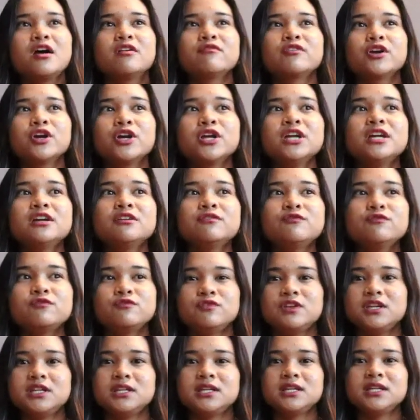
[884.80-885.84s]
very
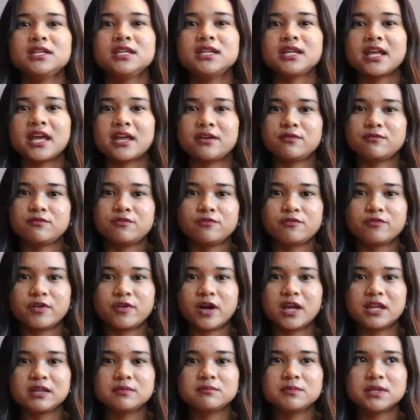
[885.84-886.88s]
convenient and
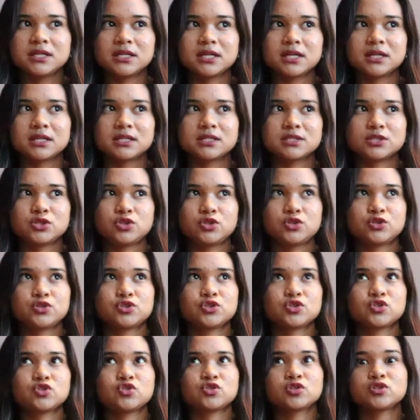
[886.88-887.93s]
fun because you're
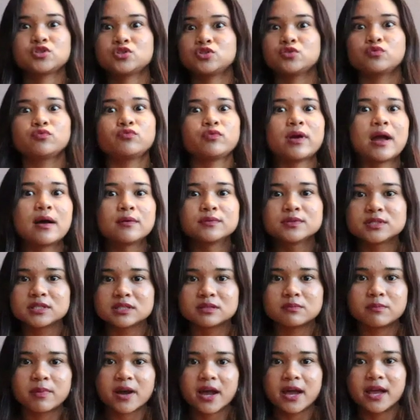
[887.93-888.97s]
just
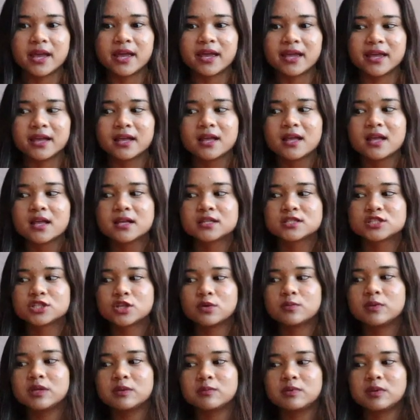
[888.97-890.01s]
surrounded by so
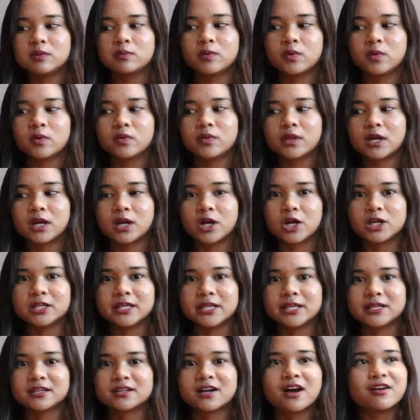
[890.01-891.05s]
many people that are
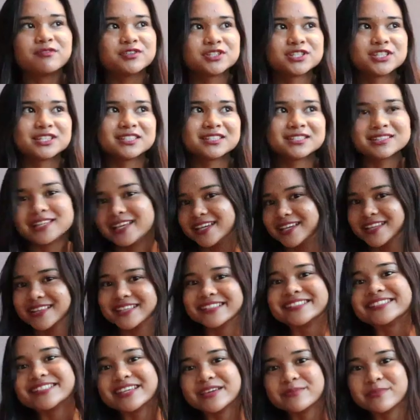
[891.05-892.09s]
like obviously like the
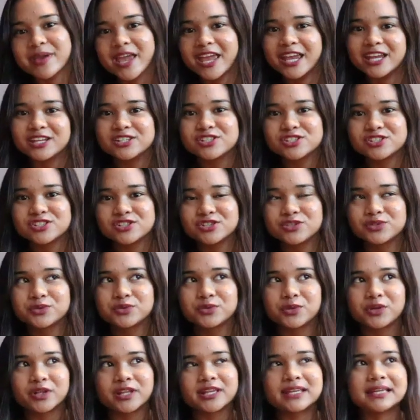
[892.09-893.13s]
same age as you
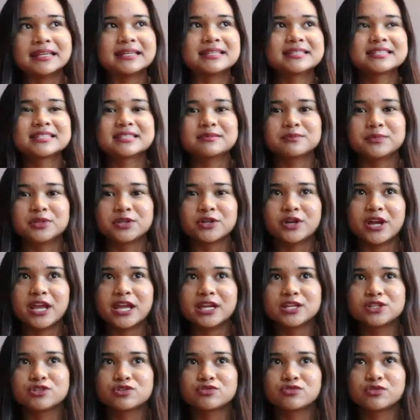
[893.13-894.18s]
or like in similar
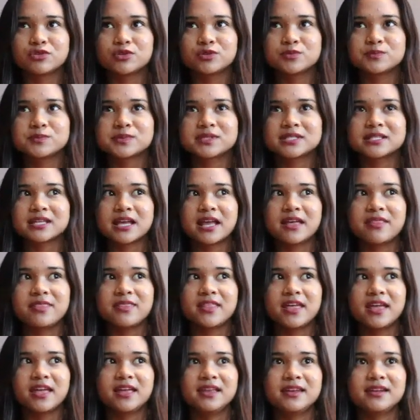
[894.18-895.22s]
age groups, and
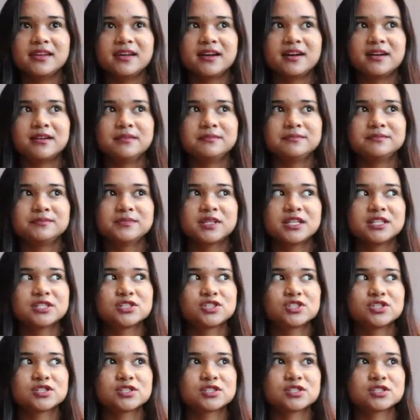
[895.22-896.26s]
then
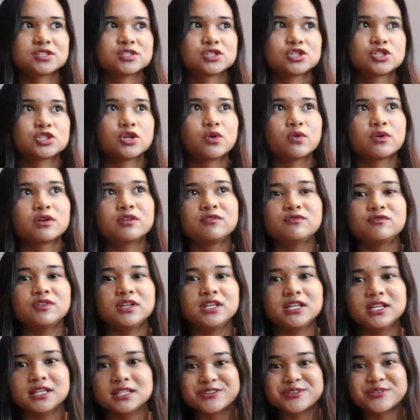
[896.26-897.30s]
it's just so
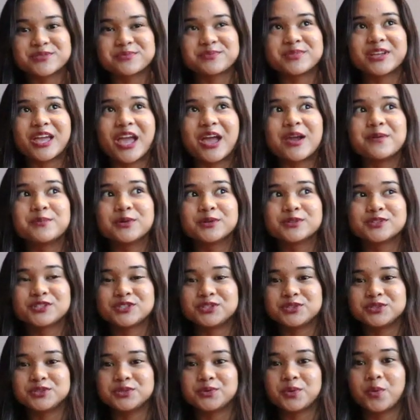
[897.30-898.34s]
convenient to be able
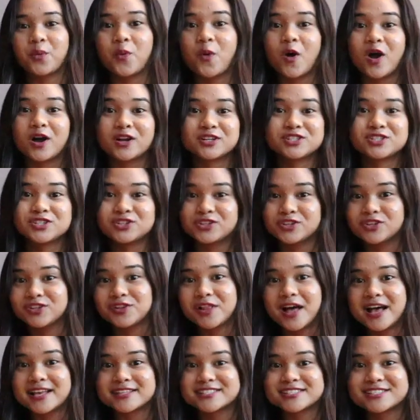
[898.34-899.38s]
to walk to your
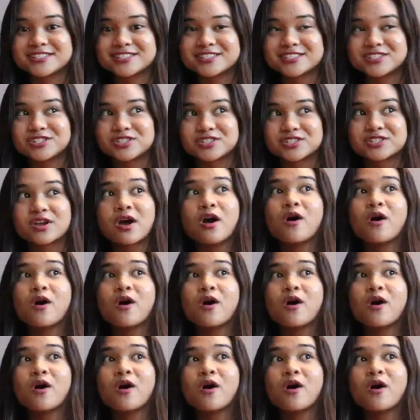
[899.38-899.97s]
classes and just